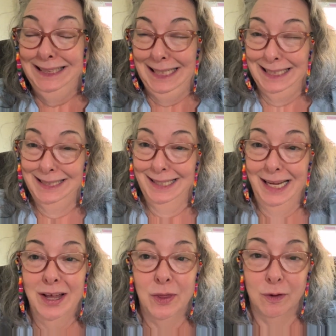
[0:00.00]
Yes,
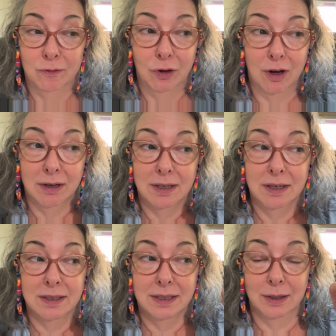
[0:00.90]
the vlog
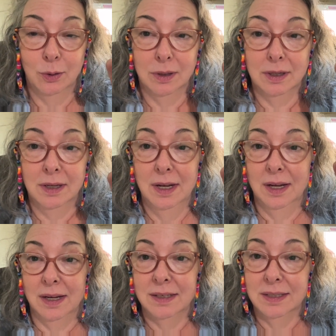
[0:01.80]
is loaded
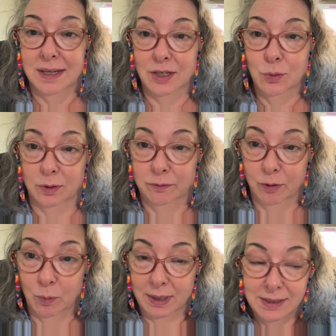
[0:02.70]
and scheduled
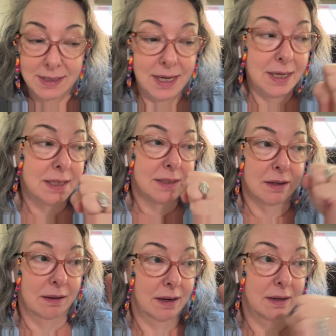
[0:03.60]
for Wednesday. It's
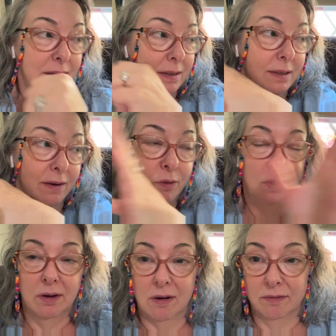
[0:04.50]
all edited and
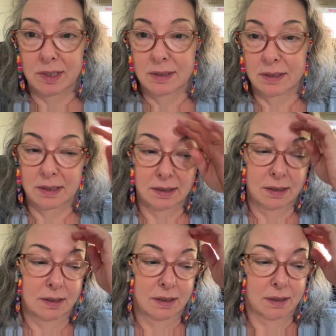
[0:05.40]
everything, obviously.
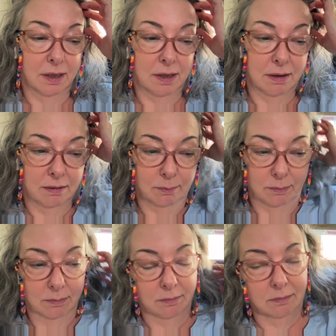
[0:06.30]
Um,